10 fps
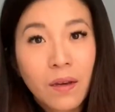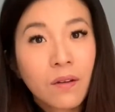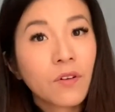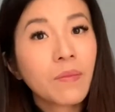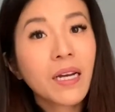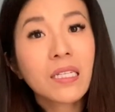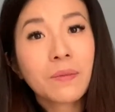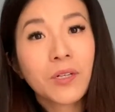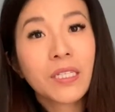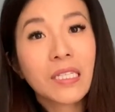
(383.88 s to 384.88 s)
From my
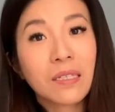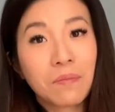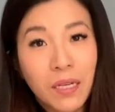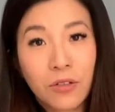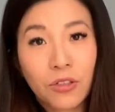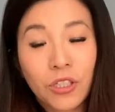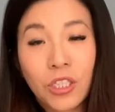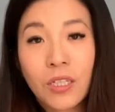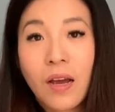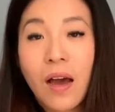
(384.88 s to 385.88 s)
experience as a
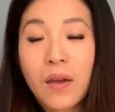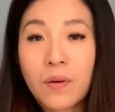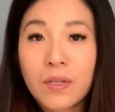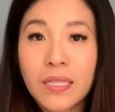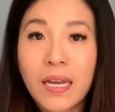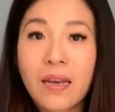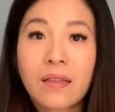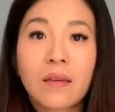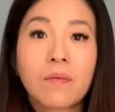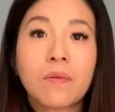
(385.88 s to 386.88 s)
pediatrician, I will say
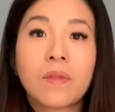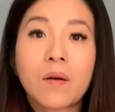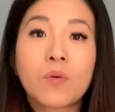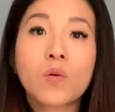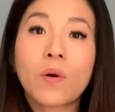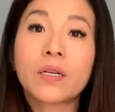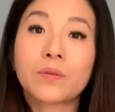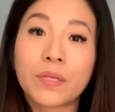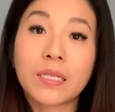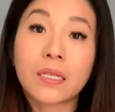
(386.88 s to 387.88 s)
the number 1
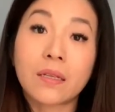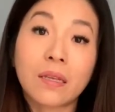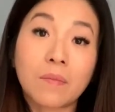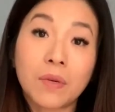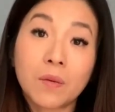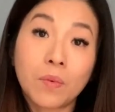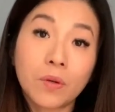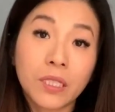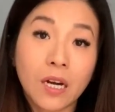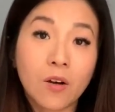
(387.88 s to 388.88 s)
reason that people
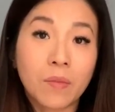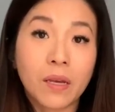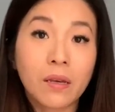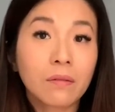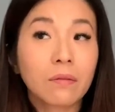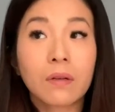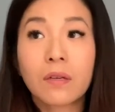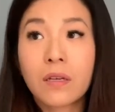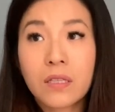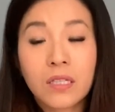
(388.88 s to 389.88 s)
tell me and
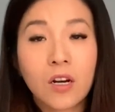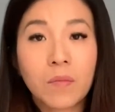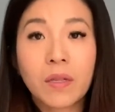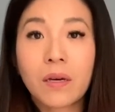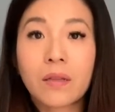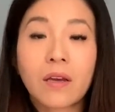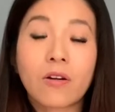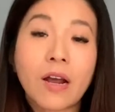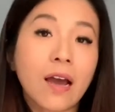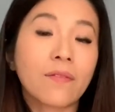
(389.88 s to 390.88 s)
kids tell me that they
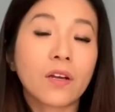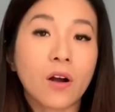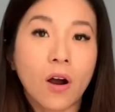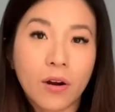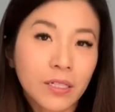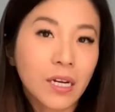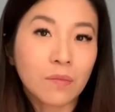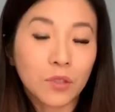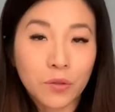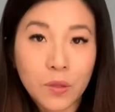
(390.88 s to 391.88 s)
are having a hard
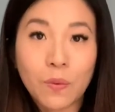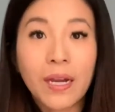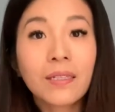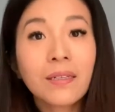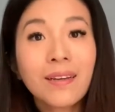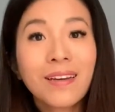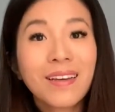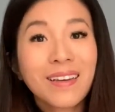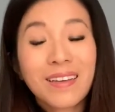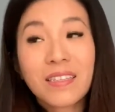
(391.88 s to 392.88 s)
time lose weight
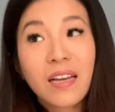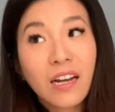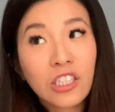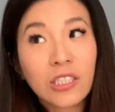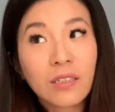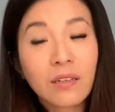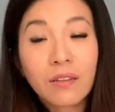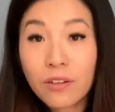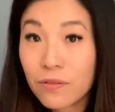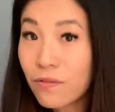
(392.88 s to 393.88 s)
is actually
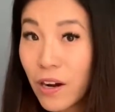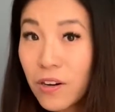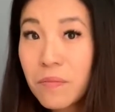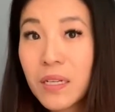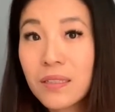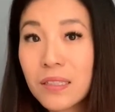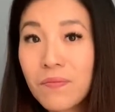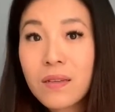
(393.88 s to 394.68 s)
their environment.